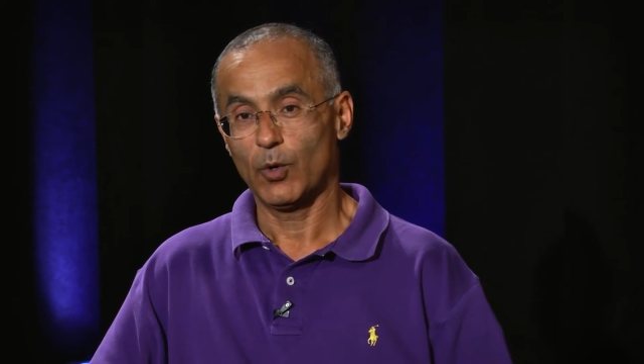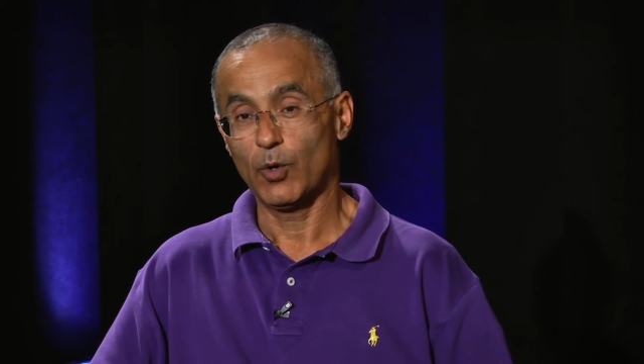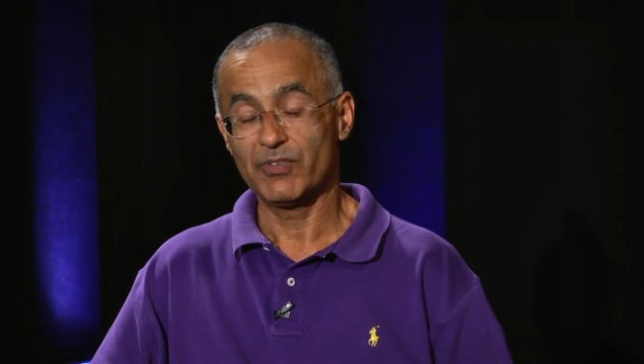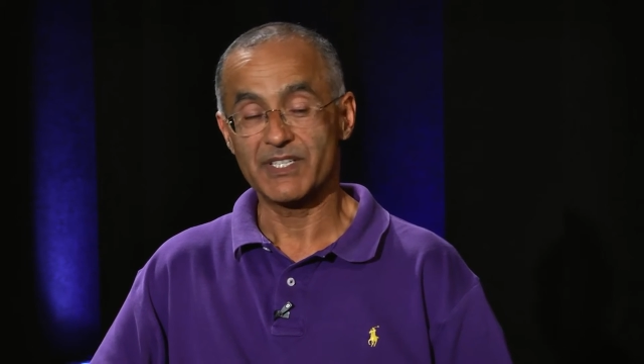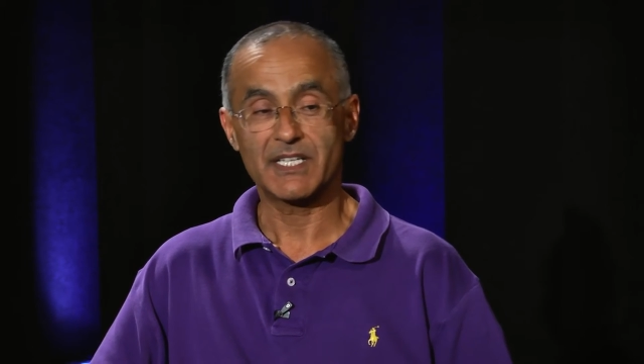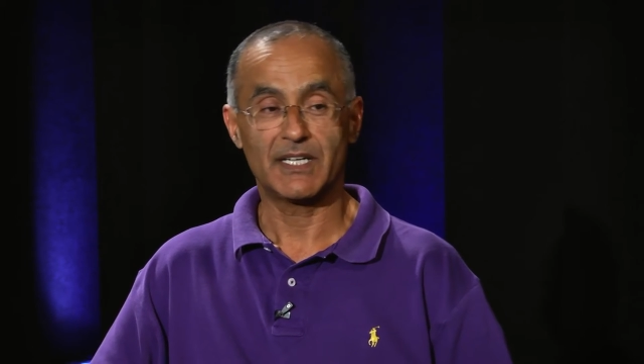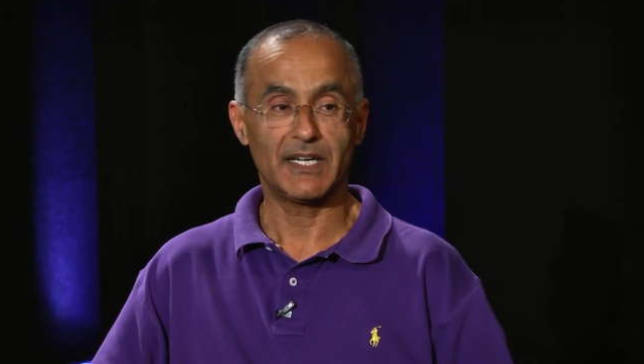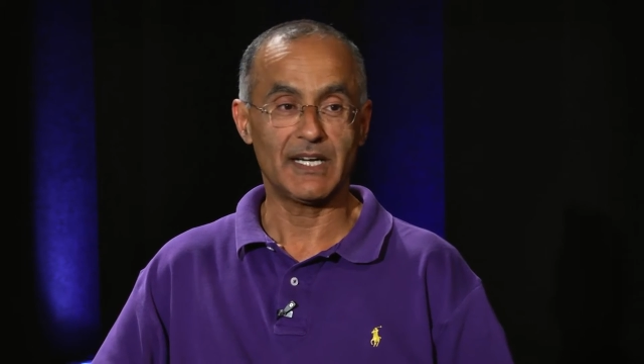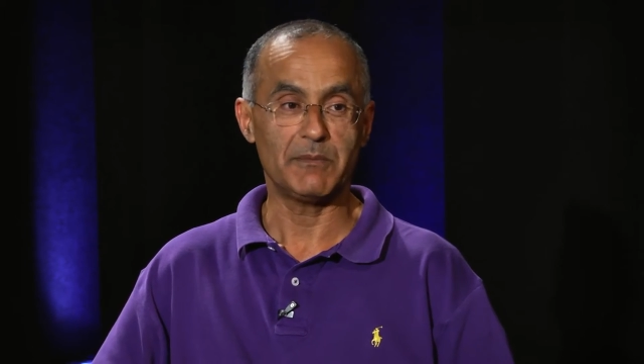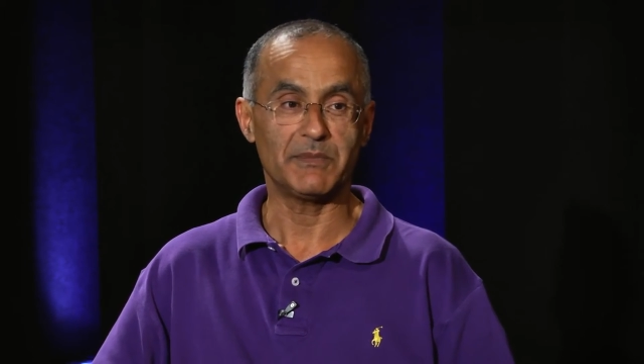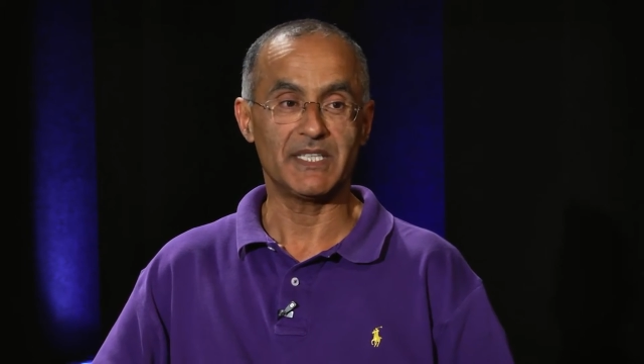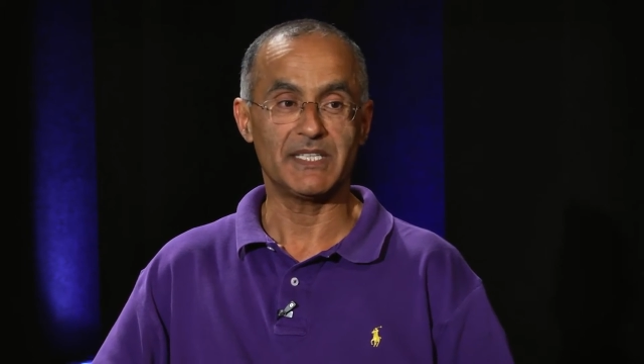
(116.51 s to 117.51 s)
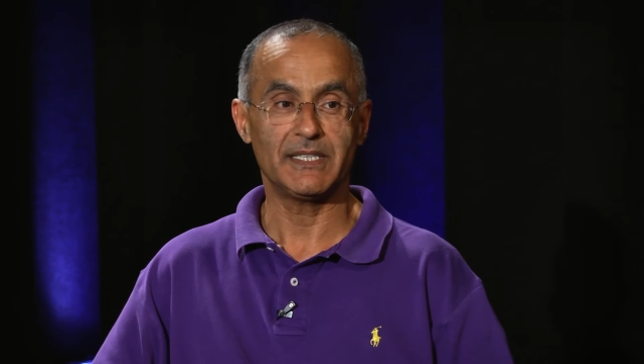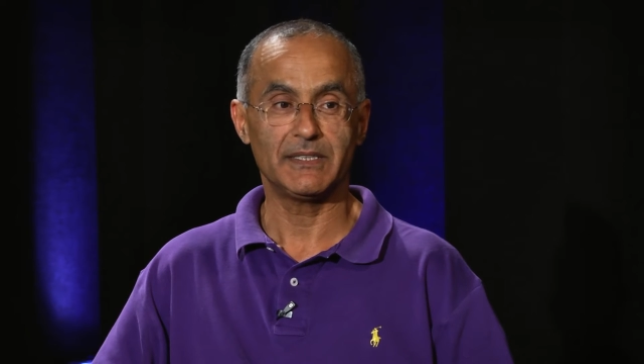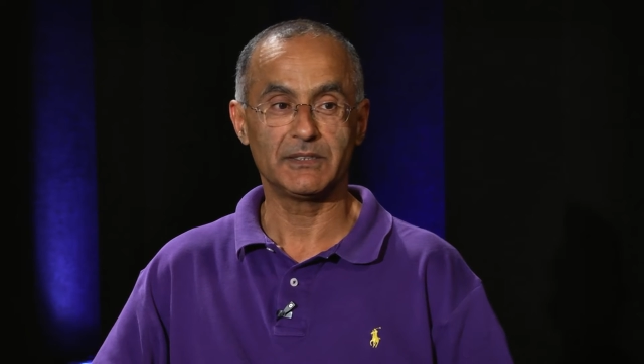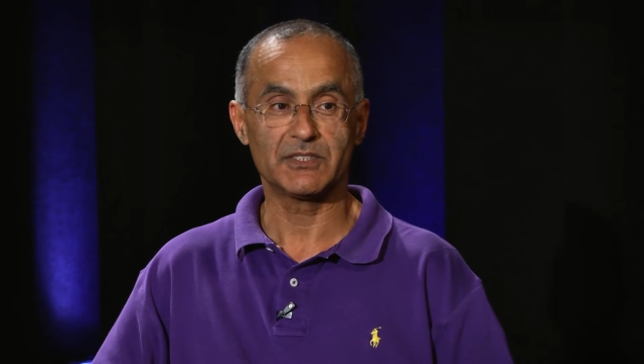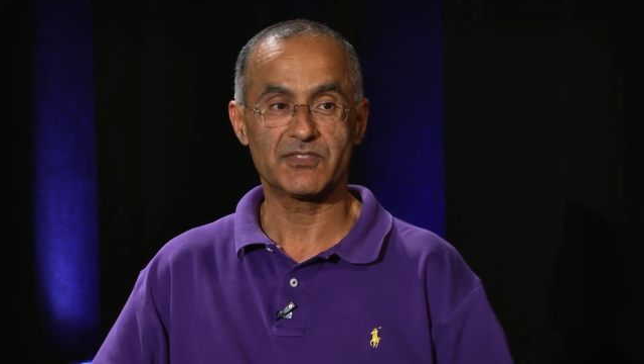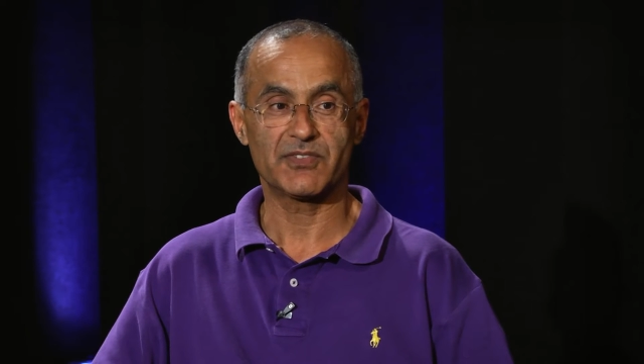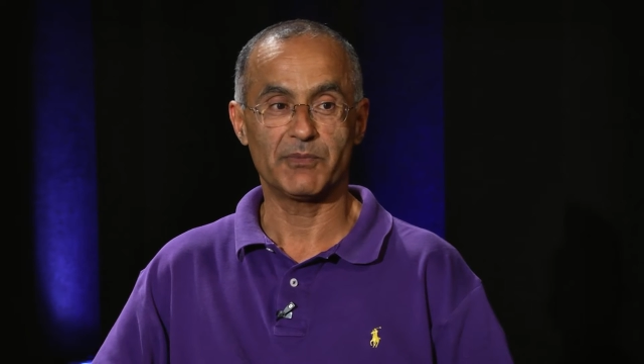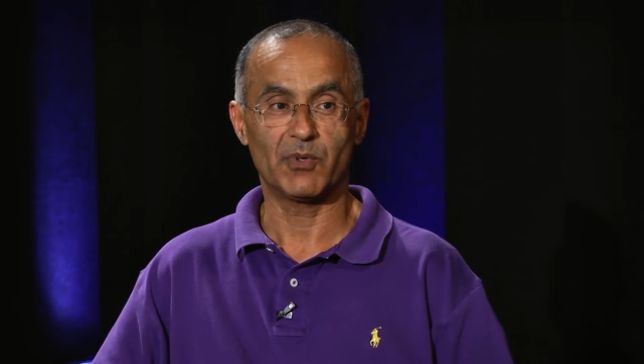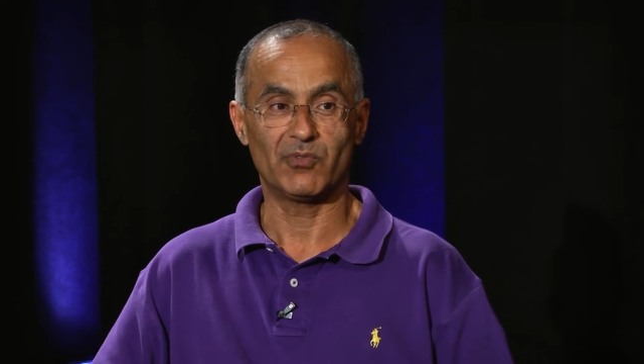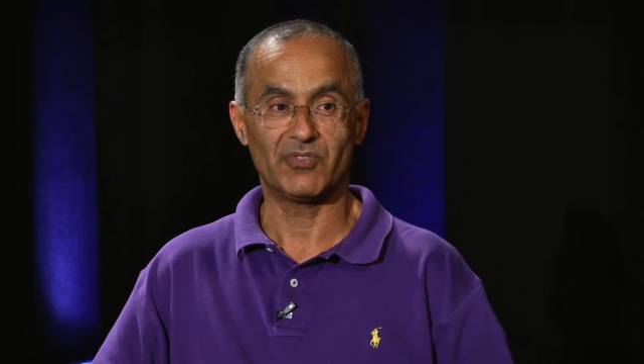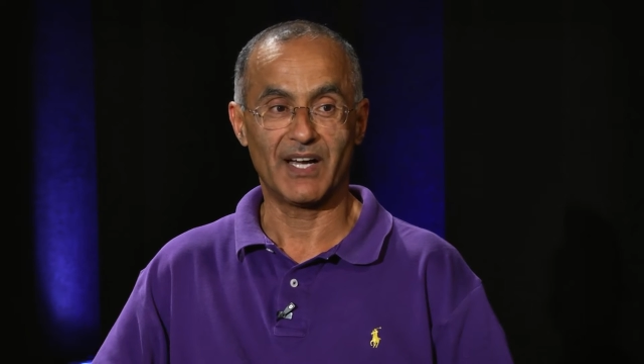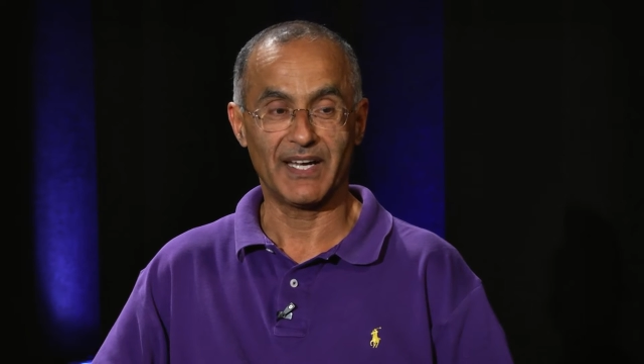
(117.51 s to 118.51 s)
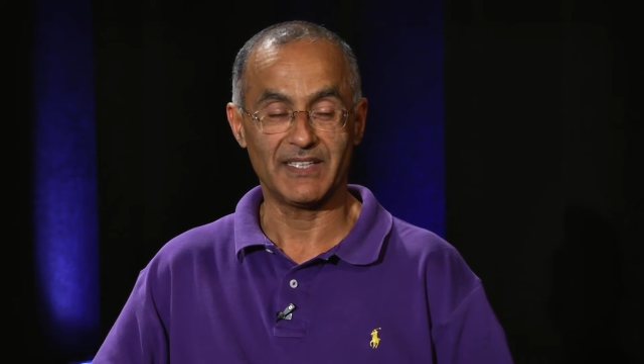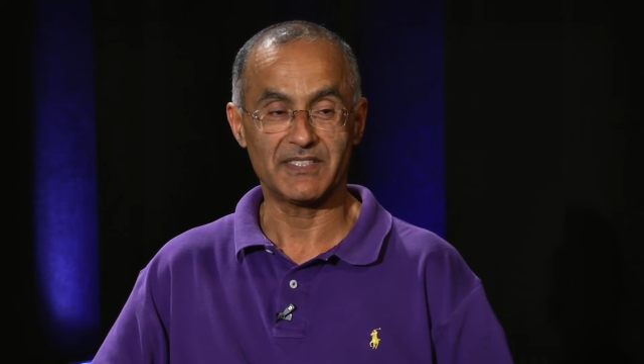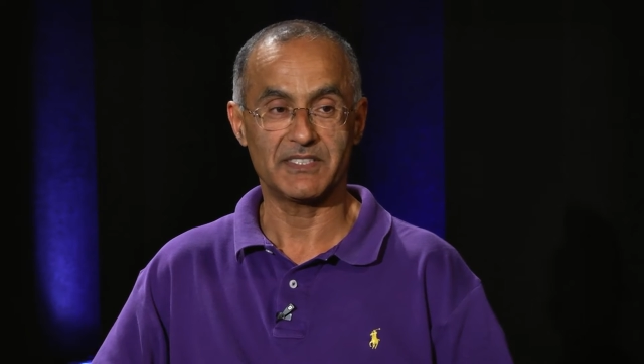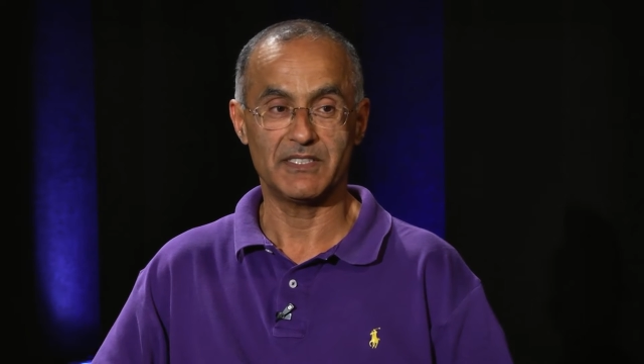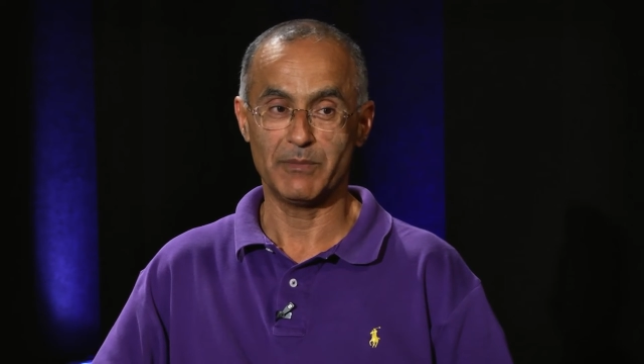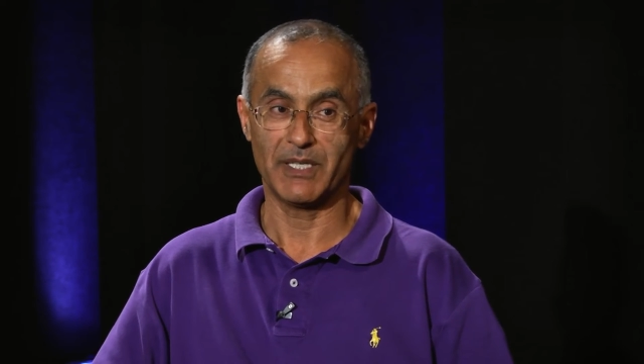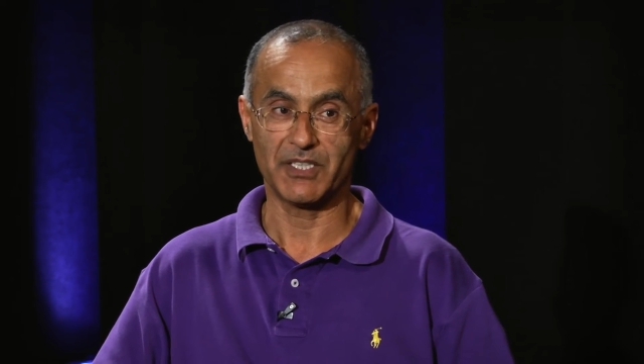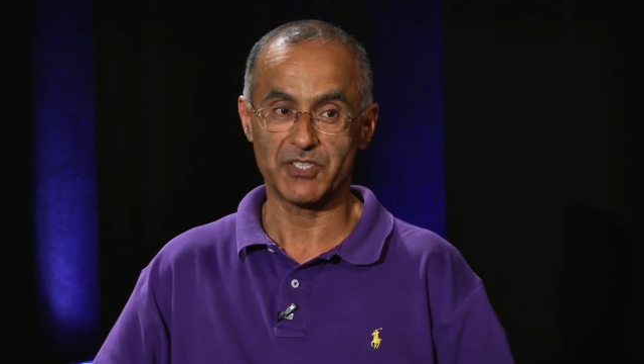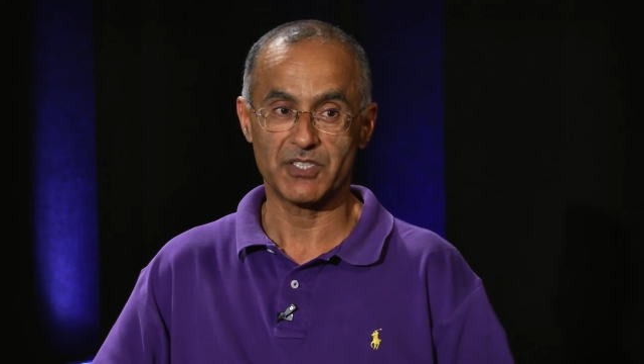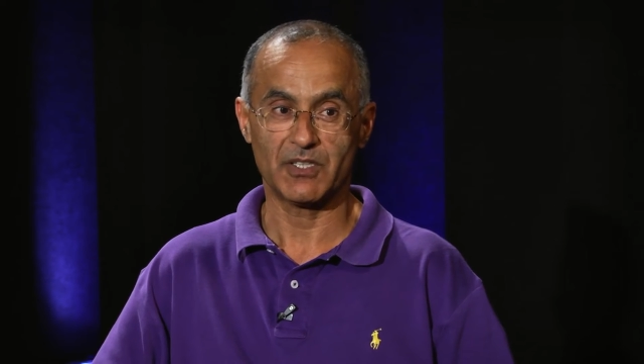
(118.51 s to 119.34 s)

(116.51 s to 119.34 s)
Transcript: over time, the yields from the vines diminish.